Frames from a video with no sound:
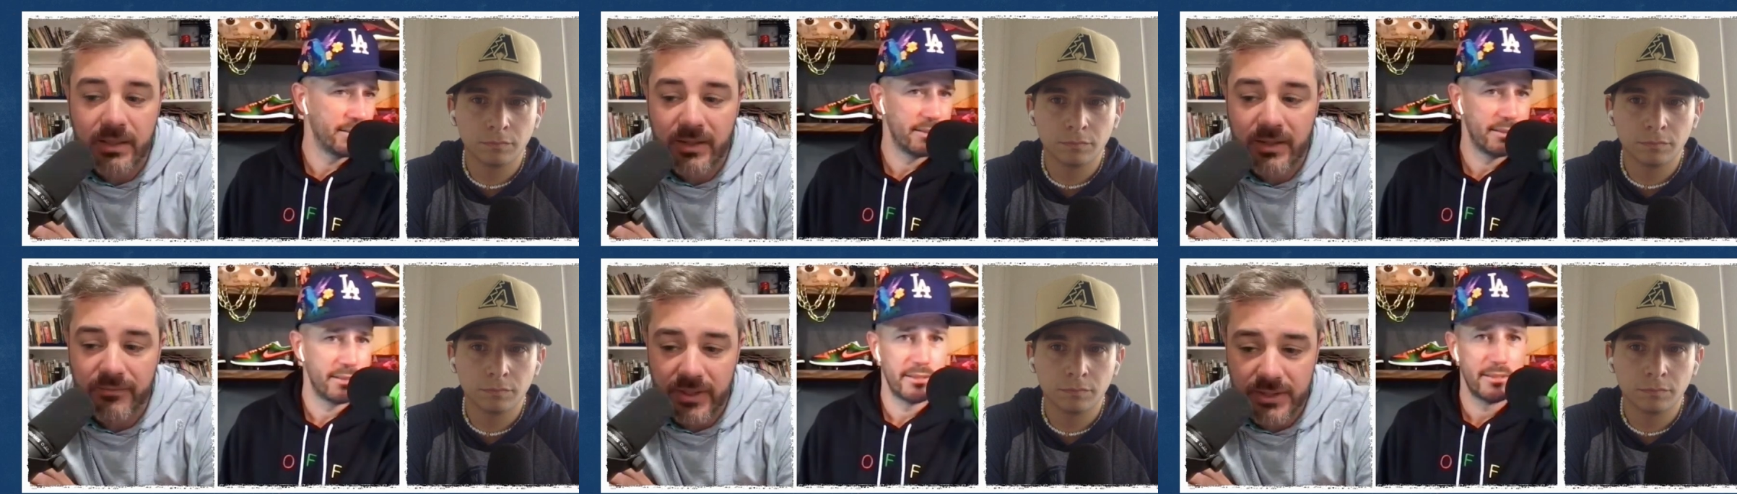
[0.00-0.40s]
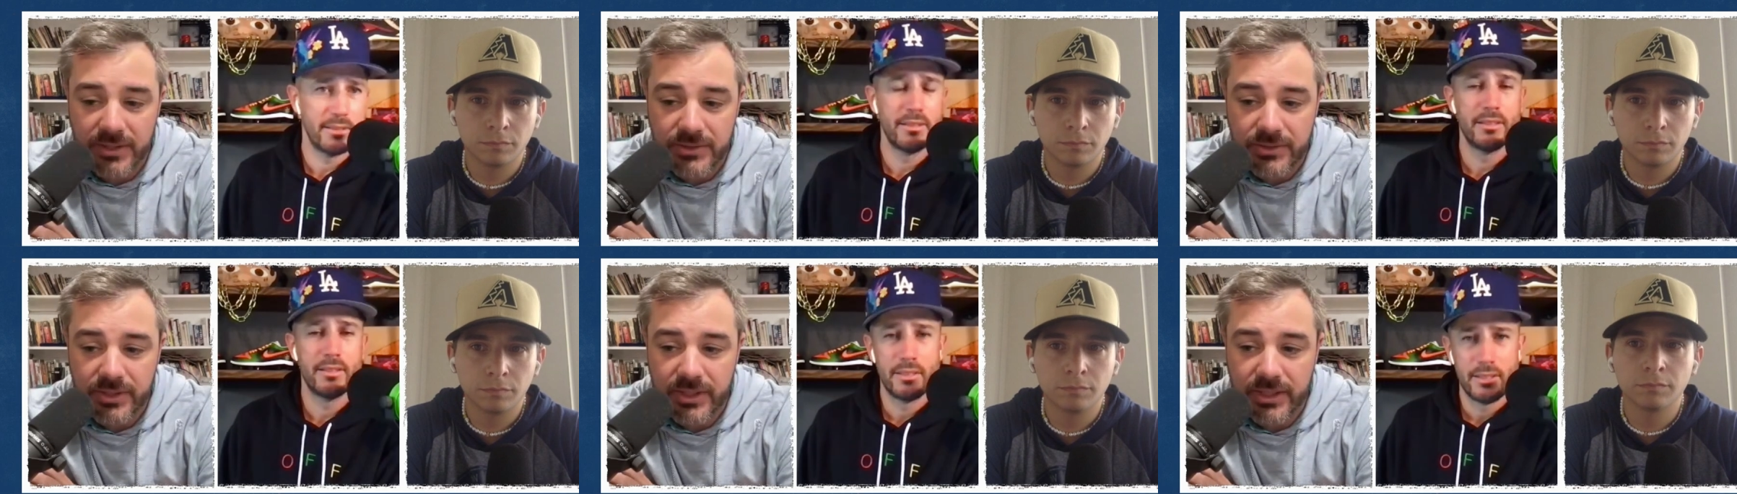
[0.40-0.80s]
Speaker 1: off
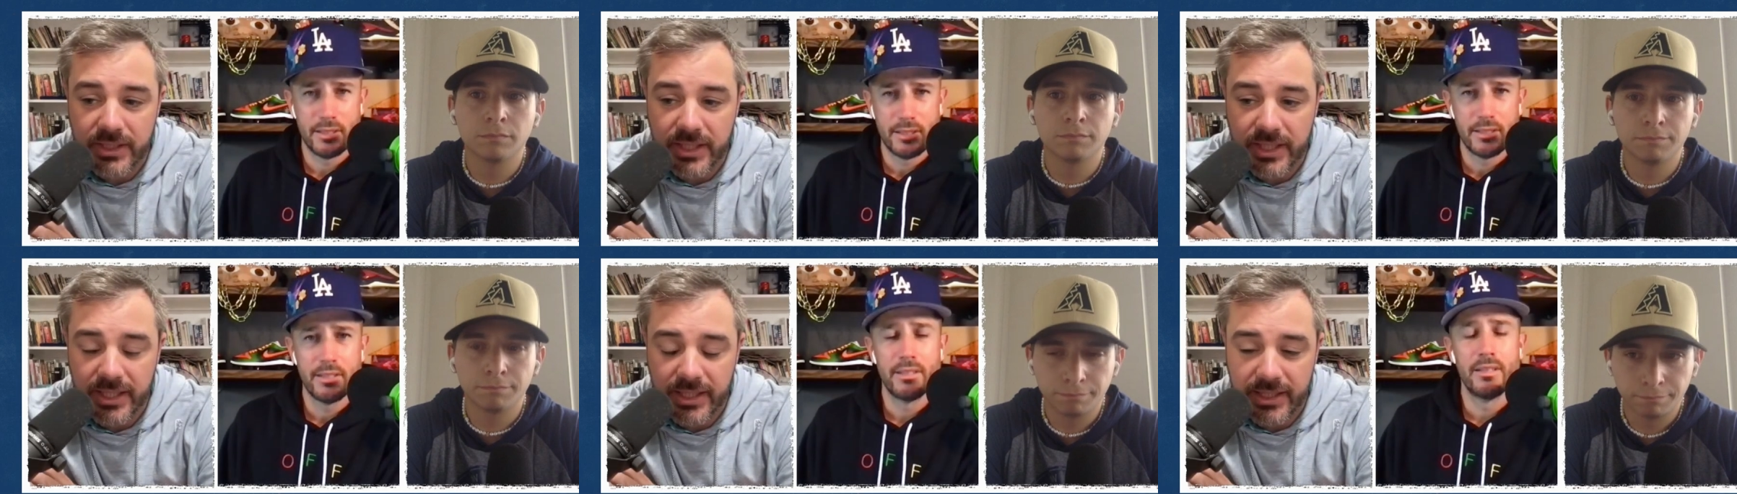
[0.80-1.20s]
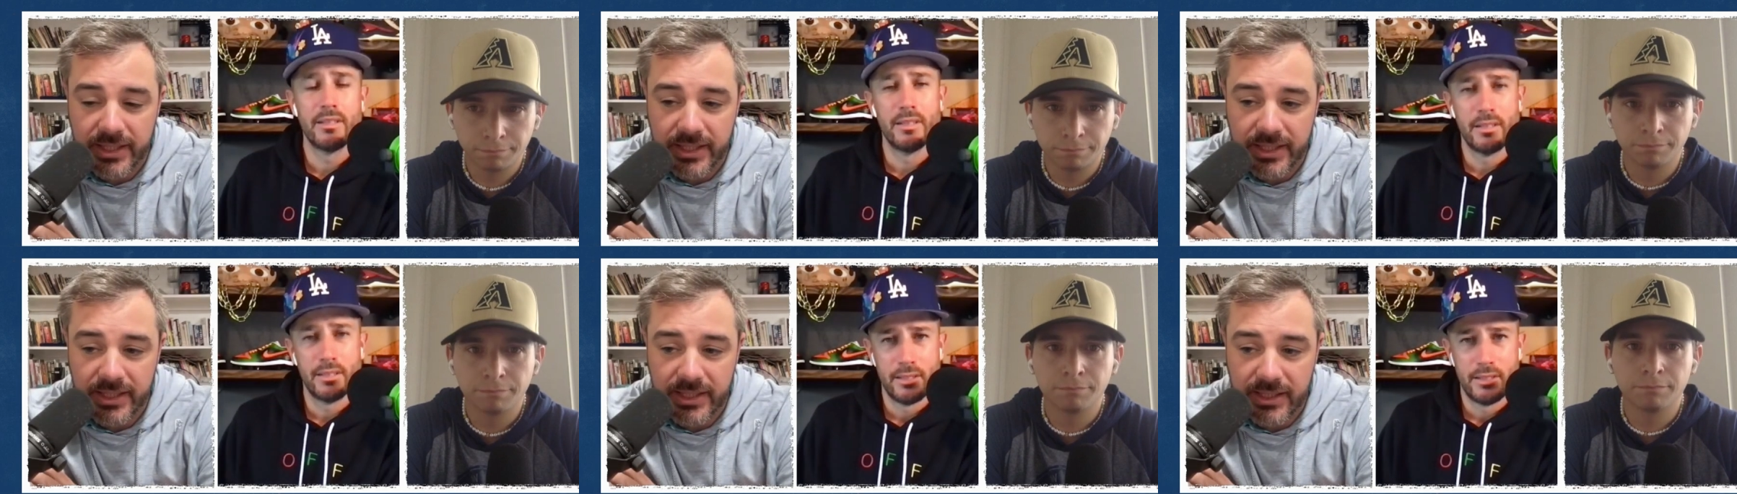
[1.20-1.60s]
injury.
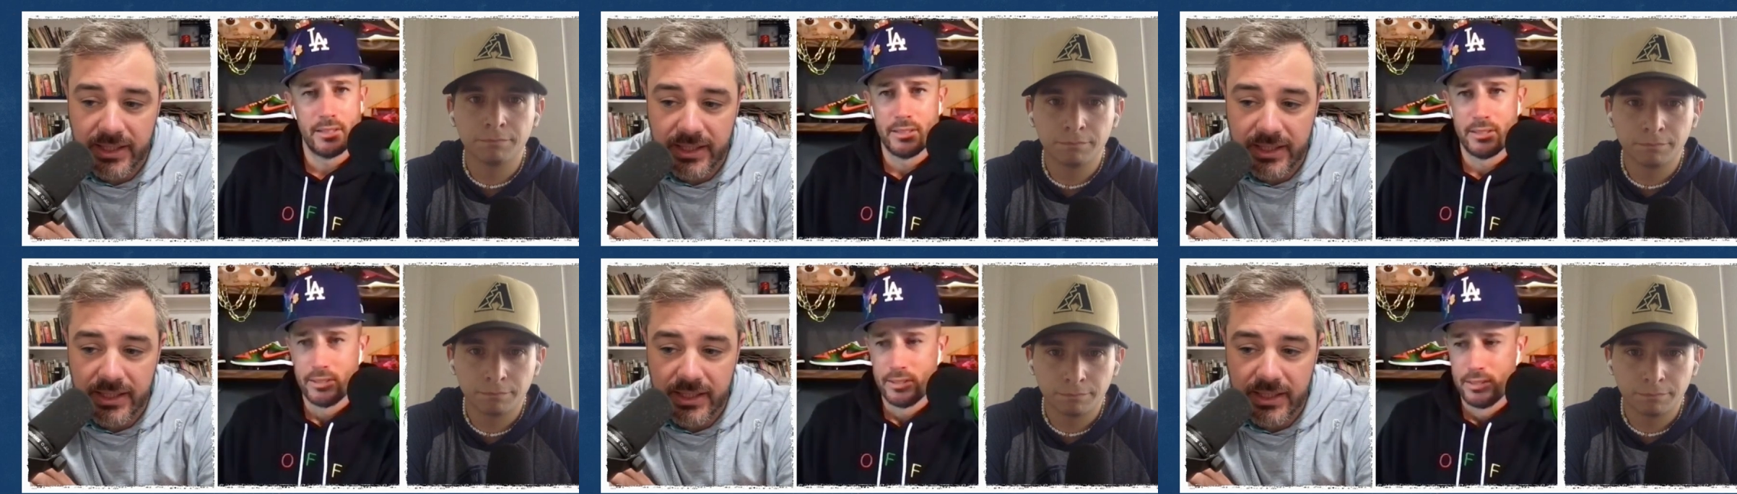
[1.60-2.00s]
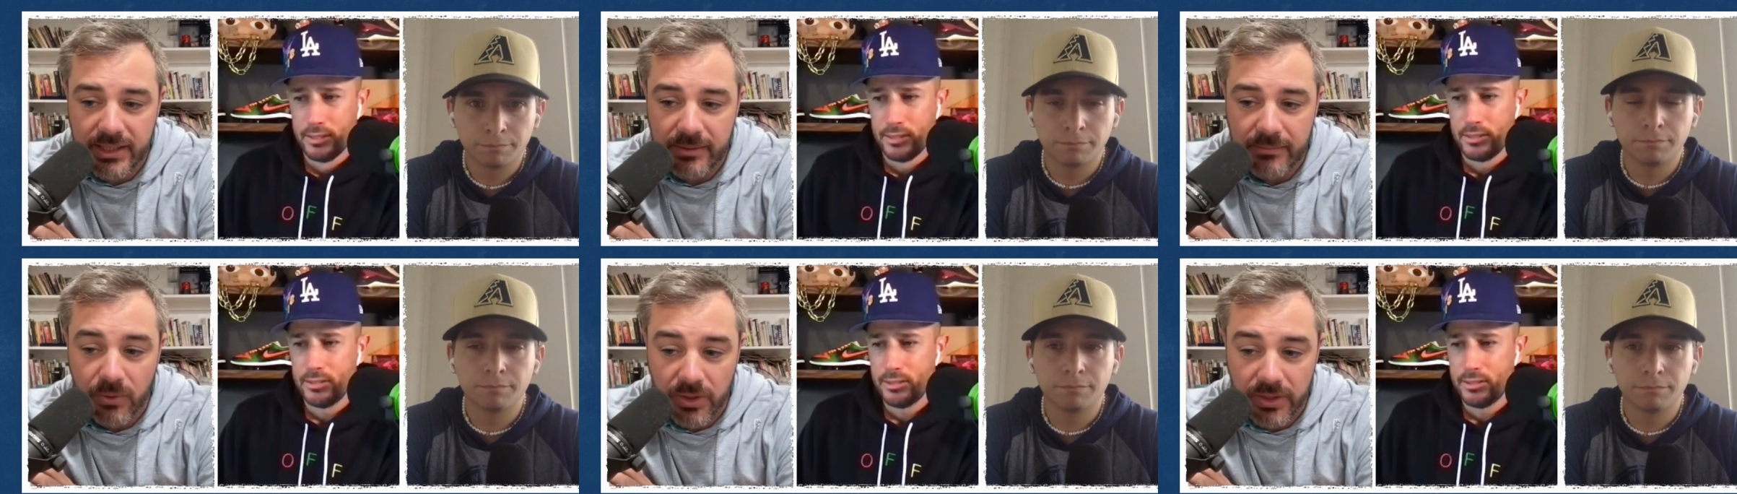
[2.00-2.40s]
The
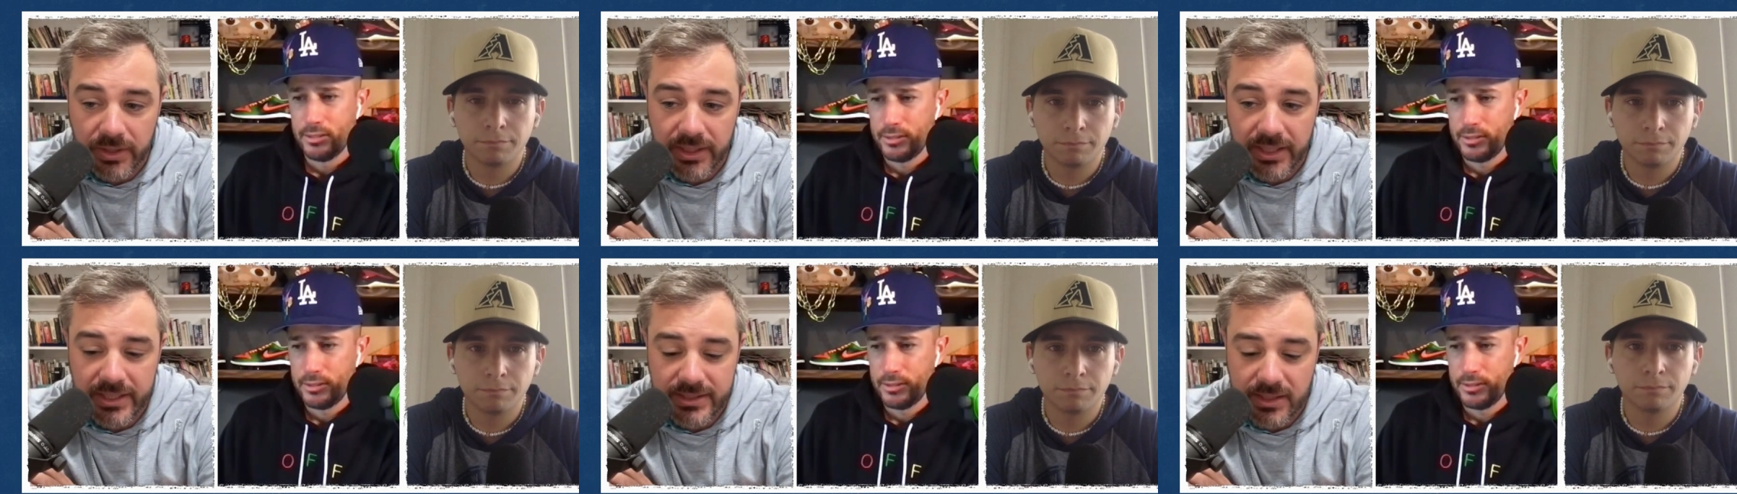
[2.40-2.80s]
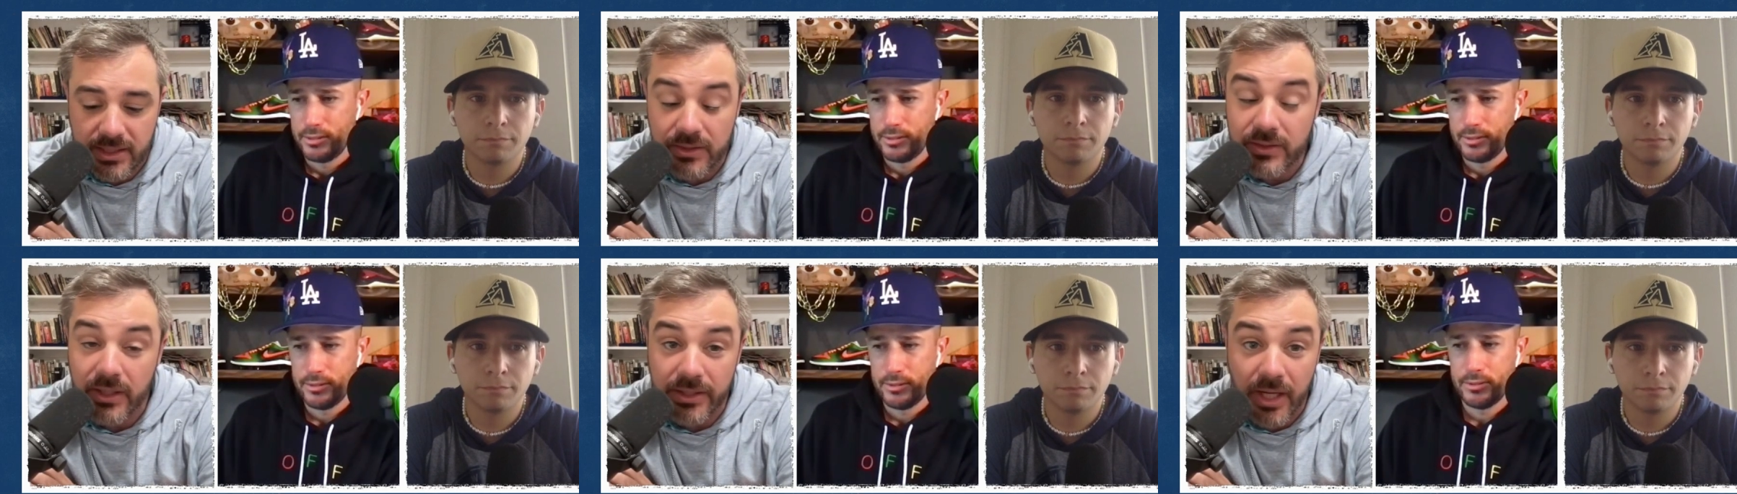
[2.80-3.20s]
Morton has
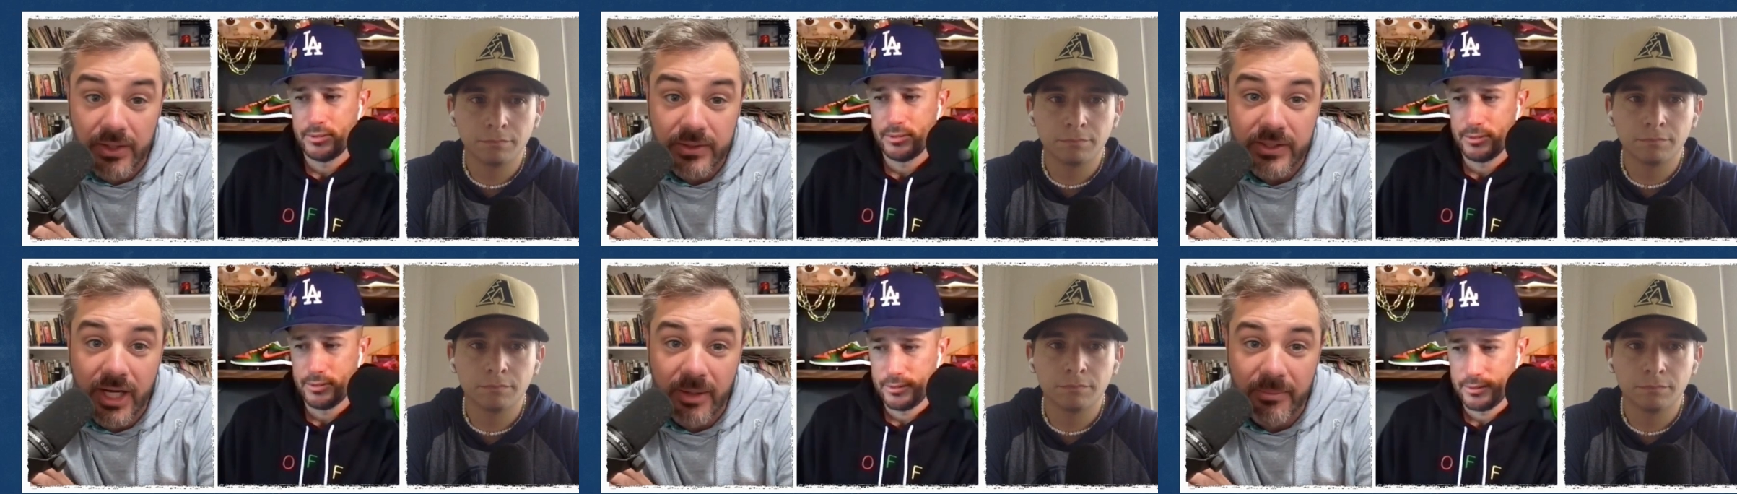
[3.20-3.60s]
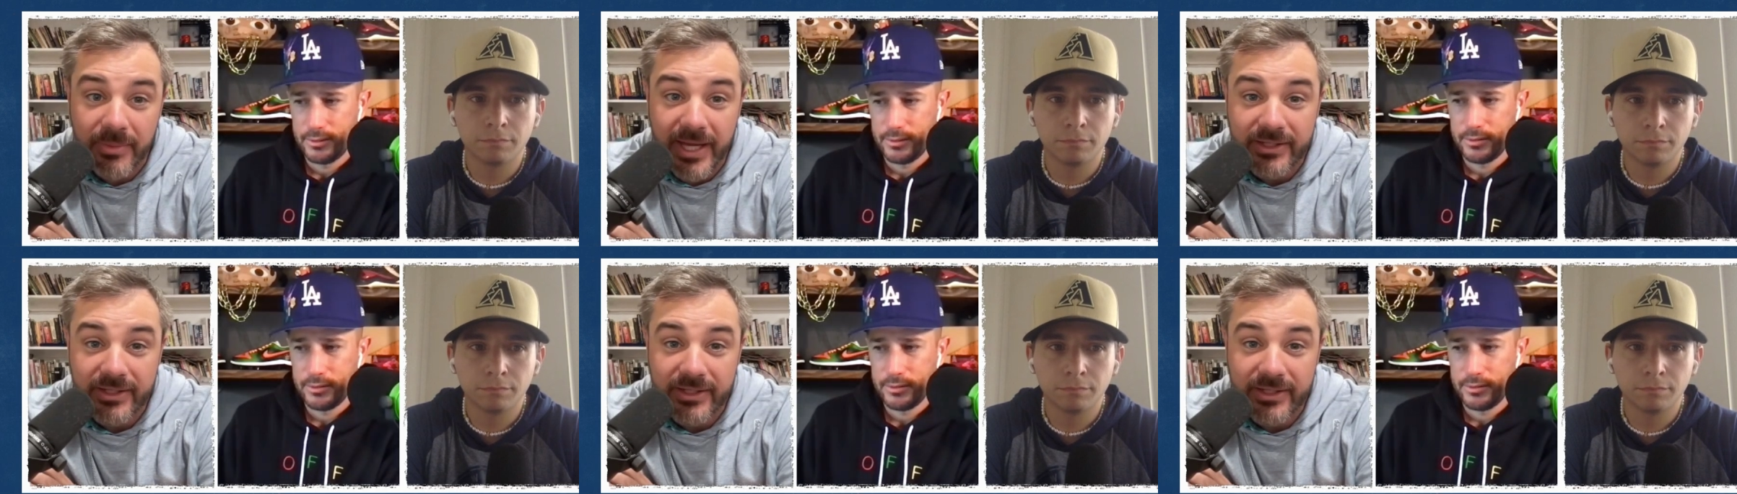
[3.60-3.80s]
another another comeback.